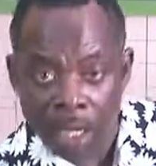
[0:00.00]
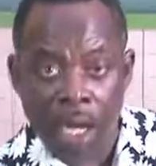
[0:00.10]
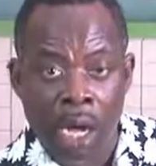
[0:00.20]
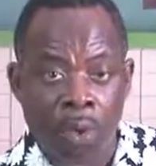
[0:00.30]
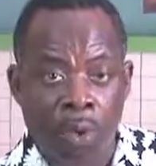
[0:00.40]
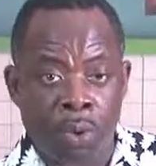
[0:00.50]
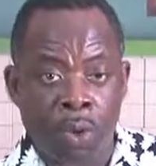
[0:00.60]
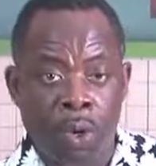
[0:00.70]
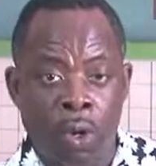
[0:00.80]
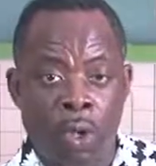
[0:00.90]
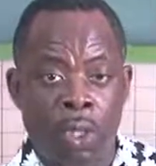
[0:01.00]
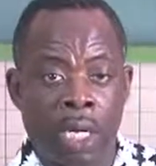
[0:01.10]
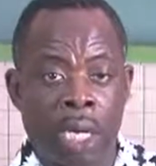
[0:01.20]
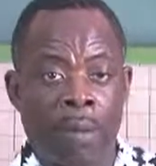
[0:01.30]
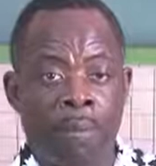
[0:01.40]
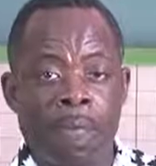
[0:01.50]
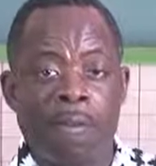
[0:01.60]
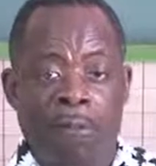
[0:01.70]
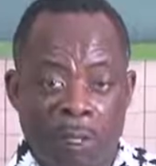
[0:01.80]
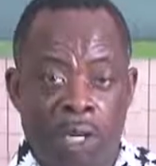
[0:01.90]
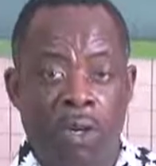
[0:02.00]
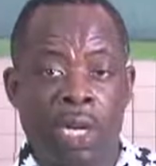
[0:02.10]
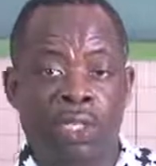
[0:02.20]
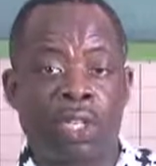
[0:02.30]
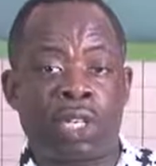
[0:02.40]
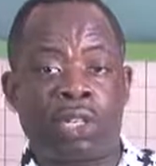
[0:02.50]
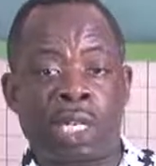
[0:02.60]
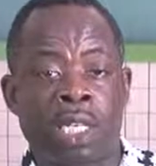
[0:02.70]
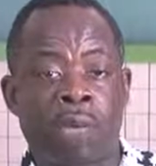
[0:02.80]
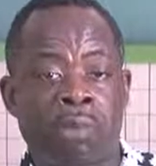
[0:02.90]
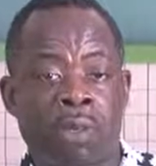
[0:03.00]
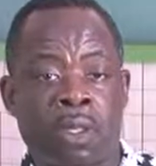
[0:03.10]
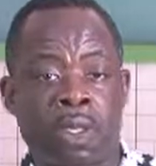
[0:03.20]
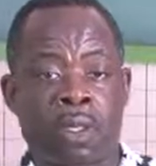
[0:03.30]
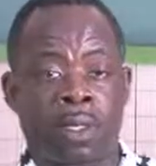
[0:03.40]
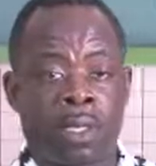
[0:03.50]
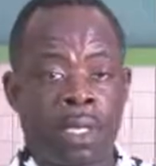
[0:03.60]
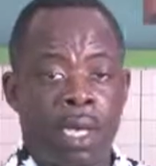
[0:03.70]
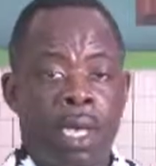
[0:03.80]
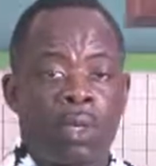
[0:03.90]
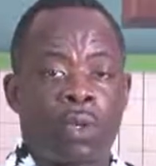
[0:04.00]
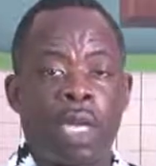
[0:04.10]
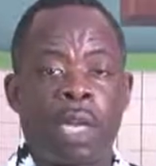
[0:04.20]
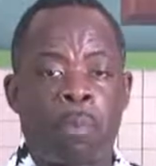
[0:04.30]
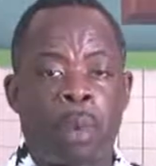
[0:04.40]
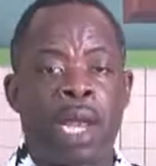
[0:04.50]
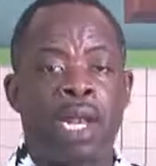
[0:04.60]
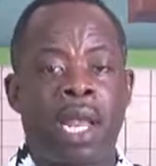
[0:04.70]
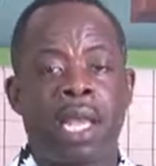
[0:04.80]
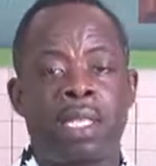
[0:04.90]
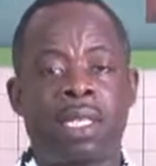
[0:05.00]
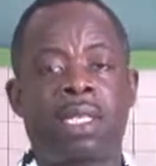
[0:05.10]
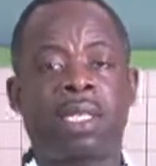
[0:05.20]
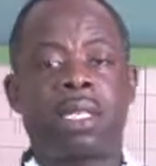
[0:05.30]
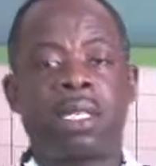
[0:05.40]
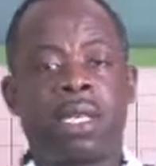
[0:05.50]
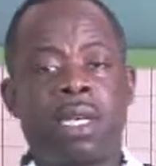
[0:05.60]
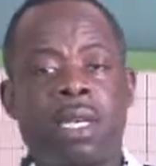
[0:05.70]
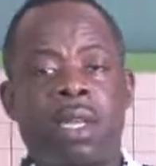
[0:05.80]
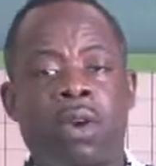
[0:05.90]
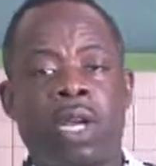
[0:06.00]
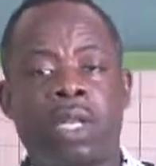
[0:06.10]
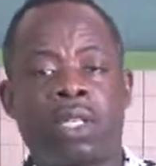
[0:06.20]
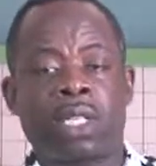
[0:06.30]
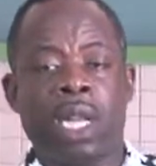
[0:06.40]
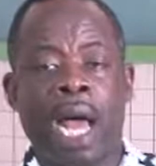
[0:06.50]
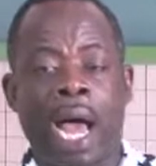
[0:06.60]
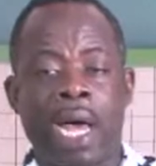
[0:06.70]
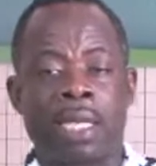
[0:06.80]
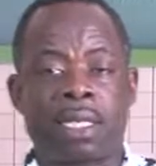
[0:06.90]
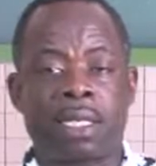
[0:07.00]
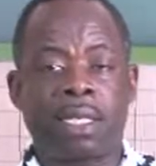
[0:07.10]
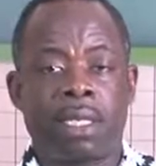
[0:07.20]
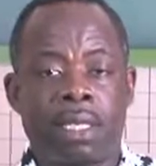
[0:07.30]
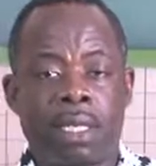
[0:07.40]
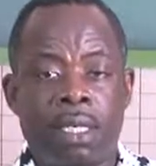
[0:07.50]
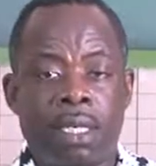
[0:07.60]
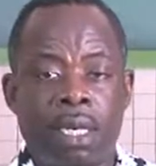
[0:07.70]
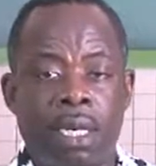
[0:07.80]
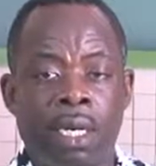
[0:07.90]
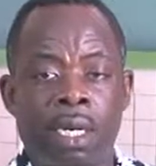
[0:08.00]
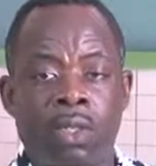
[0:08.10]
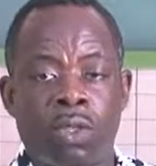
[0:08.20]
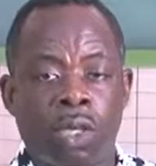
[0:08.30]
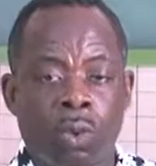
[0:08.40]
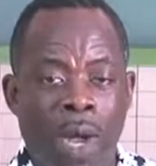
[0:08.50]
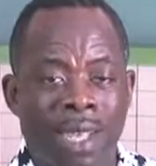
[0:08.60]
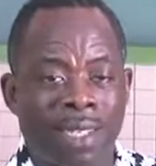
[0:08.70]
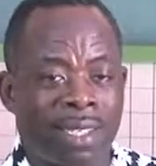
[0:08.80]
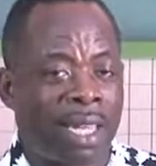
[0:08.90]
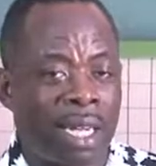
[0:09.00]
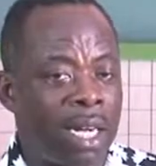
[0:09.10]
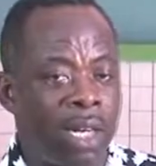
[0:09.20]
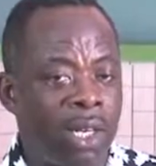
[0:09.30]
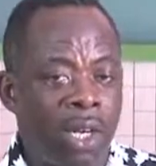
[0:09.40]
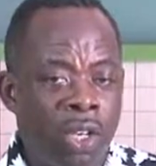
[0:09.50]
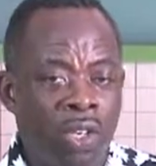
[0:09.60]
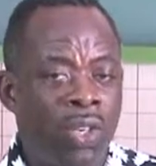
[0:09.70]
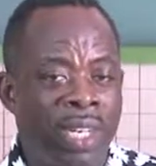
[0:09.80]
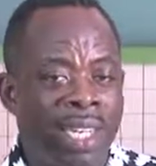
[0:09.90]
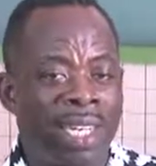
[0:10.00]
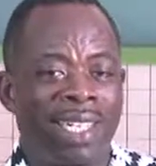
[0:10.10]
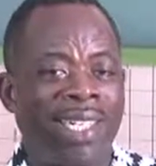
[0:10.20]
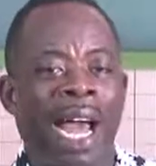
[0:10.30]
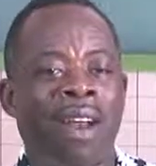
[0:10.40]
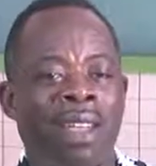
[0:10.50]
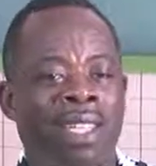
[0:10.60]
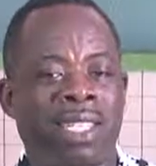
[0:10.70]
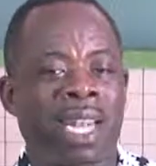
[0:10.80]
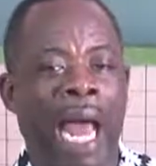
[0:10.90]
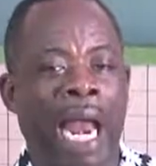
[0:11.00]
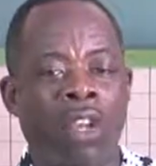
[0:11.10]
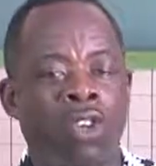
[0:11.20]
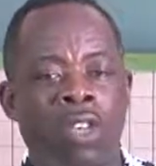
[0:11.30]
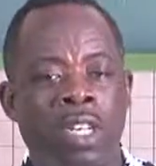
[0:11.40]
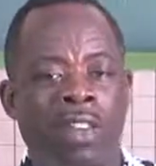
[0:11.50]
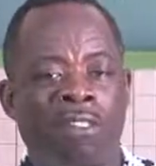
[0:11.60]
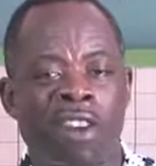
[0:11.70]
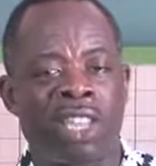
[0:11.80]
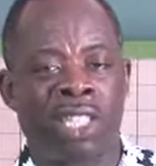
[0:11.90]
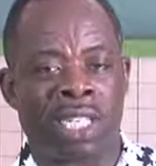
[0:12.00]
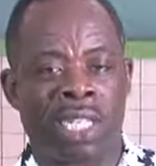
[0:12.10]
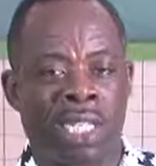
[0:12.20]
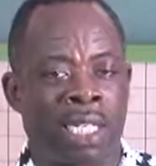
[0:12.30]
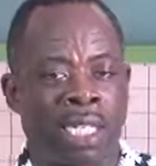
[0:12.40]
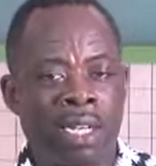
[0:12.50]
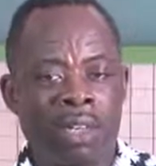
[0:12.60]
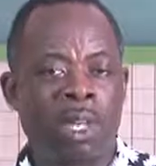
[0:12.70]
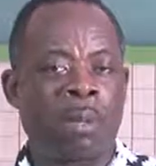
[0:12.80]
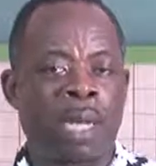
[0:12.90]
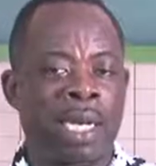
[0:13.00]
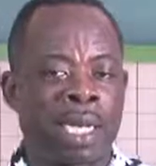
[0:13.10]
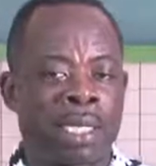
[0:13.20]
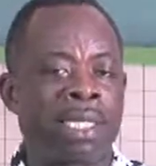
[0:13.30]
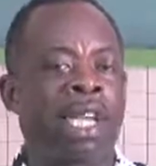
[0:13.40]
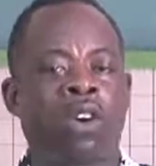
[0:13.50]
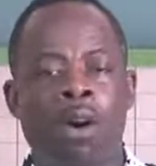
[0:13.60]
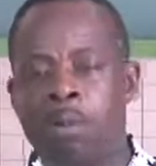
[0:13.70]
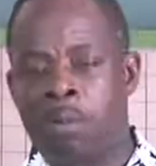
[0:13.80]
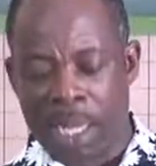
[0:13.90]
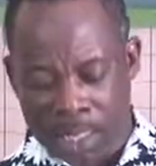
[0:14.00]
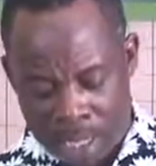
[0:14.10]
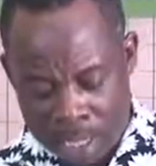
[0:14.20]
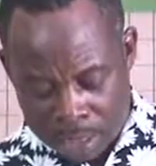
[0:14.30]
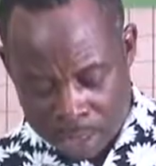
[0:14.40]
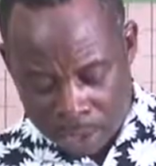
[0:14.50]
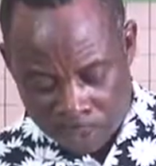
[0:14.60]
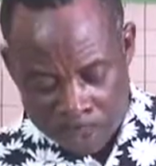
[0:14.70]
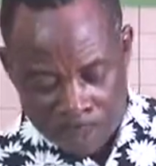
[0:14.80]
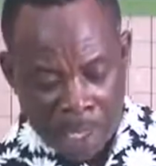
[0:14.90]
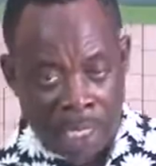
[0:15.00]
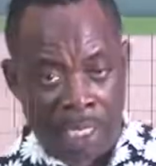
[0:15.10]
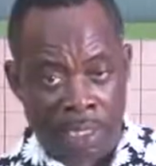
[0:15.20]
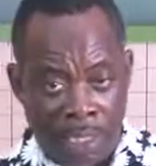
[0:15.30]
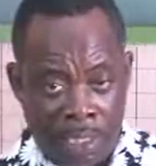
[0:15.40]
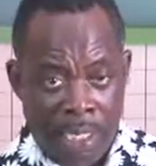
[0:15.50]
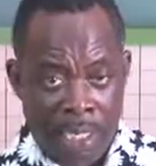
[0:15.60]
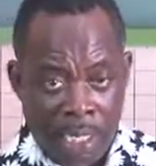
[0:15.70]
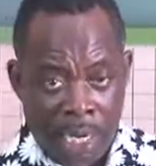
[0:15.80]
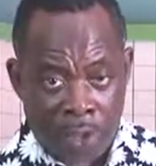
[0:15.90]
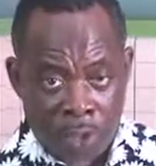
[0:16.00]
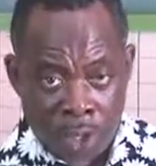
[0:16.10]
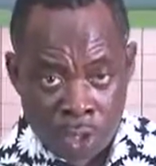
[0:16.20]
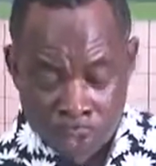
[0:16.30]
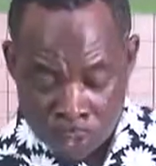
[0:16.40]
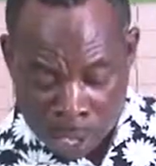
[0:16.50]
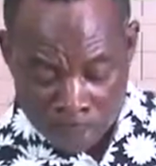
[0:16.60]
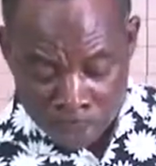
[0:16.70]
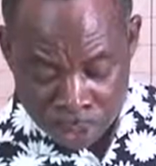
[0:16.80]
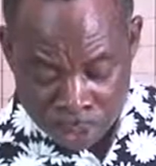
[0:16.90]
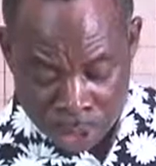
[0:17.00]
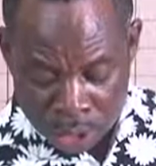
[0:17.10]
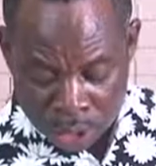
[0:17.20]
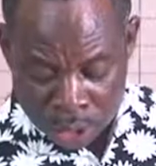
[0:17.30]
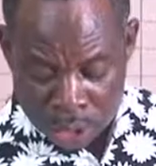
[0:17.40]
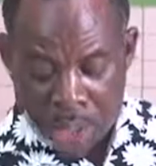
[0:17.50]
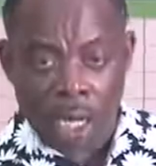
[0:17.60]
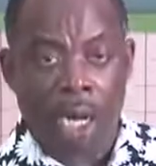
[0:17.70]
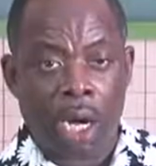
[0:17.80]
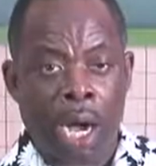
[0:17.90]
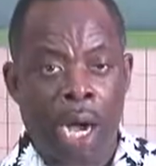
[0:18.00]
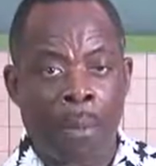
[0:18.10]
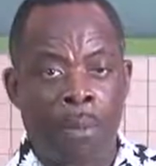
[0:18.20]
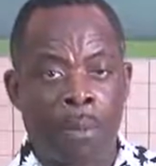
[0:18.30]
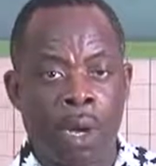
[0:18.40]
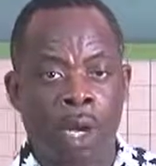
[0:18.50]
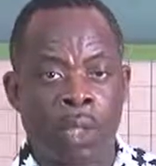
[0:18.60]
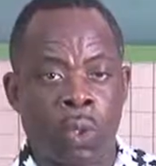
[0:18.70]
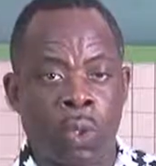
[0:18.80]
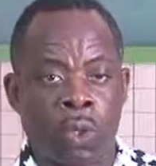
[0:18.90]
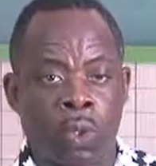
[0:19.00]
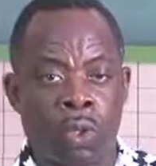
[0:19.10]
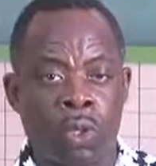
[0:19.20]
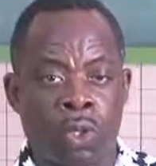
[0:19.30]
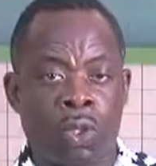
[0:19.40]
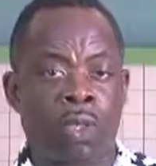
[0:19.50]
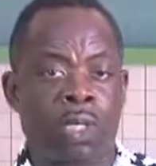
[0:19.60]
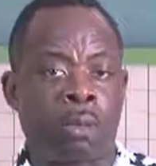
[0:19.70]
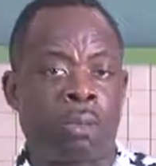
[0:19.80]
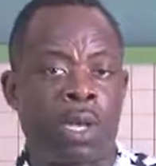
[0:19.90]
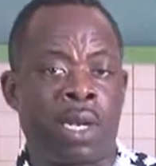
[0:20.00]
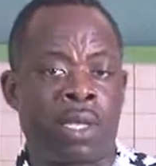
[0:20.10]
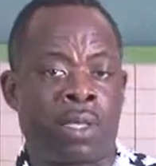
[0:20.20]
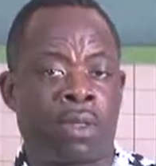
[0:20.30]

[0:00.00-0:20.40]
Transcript: what we call efficient organizational structure and processes. So the dependence the organization has is not one single unidirectional, unidifferentiated dependence. It's a complex set of dependencies that you need to appreciate, and so on. So resource dependency